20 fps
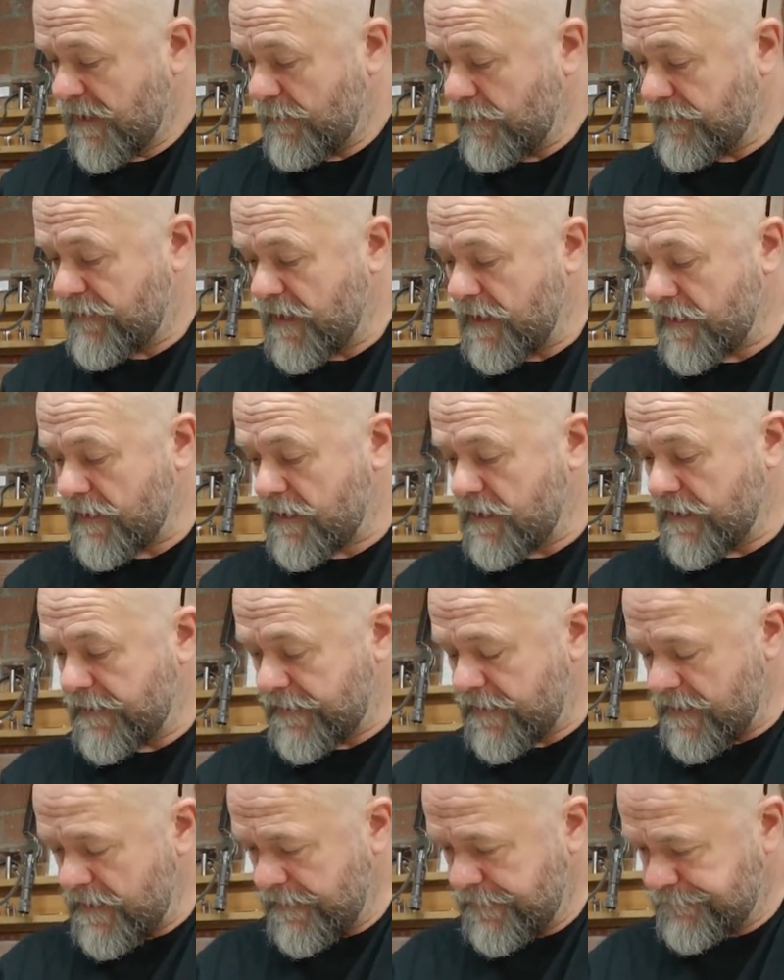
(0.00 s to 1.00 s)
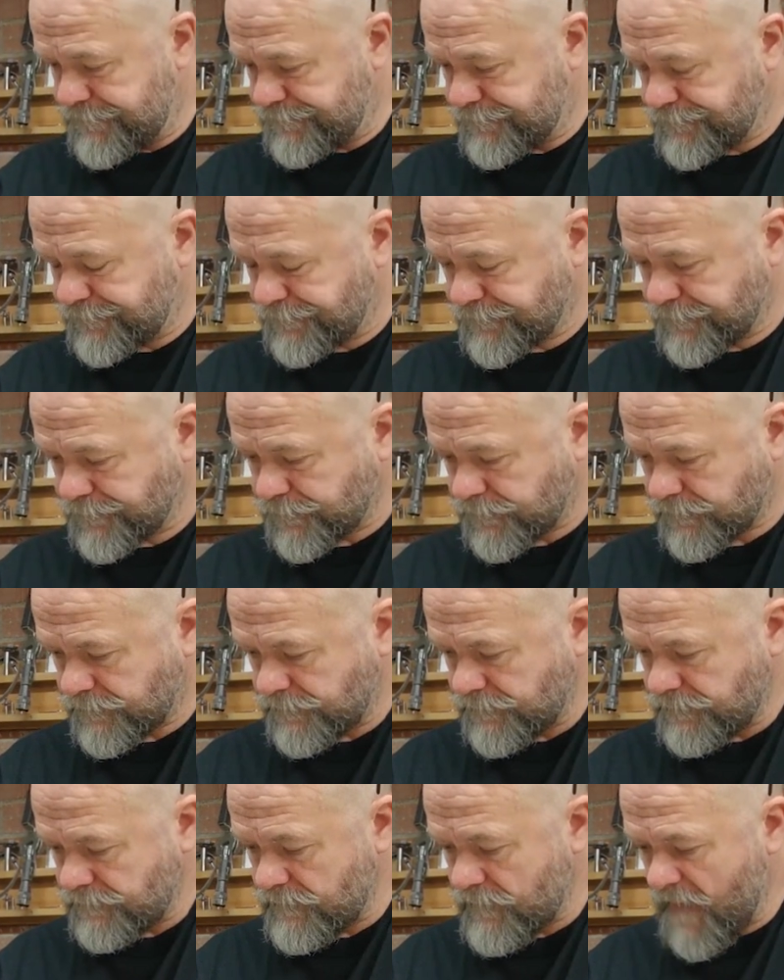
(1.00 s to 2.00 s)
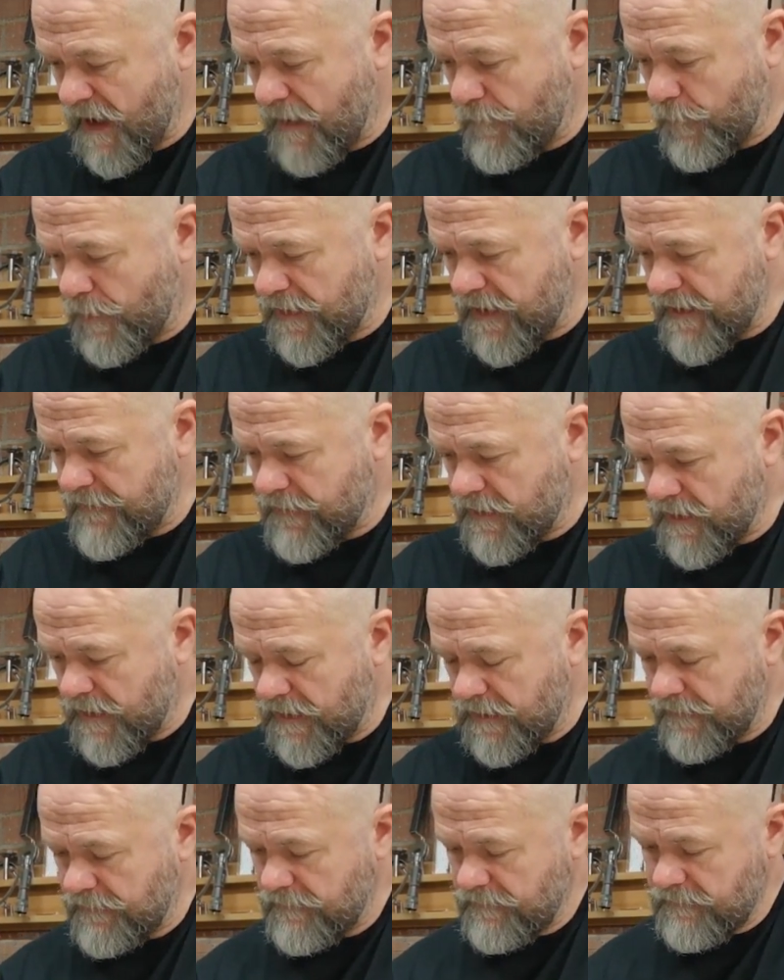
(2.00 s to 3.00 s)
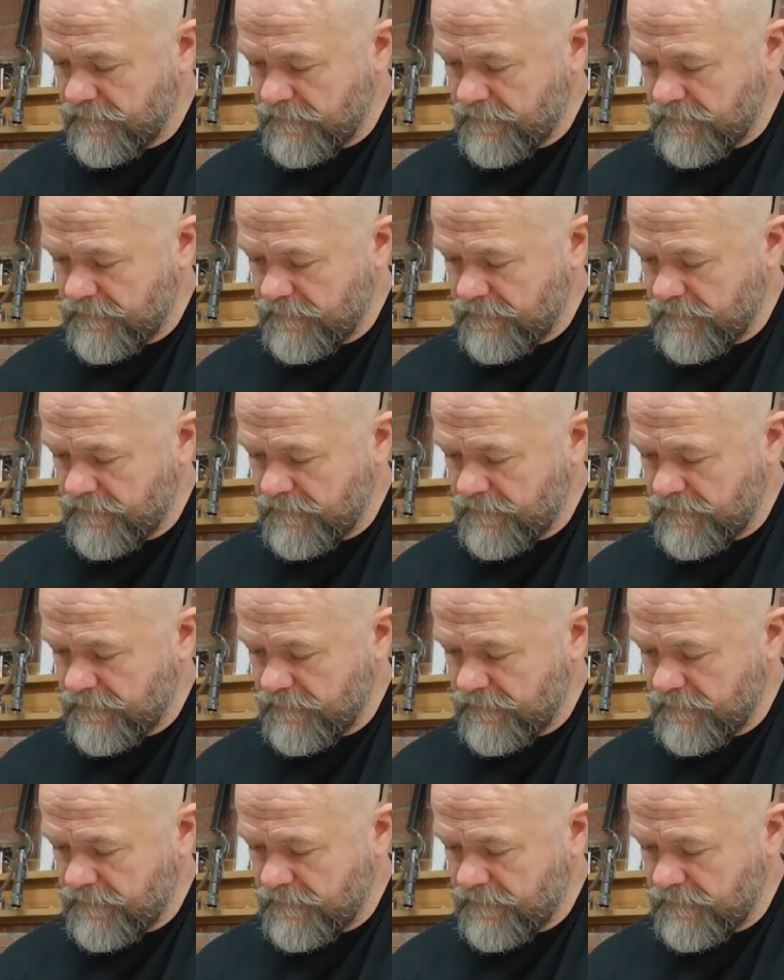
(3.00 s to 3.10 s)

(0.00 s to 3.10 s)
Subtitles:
we've got our cutter, and what I've got